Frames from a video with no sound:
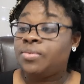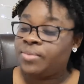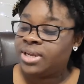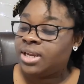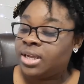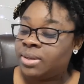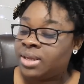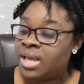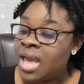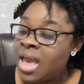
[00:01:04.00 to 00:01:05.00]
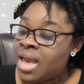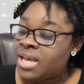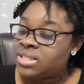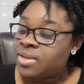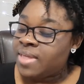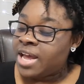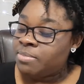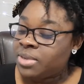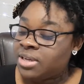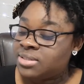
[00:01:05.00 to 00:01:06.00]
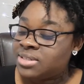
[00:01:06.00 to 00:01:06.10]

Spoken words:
reading. And so that means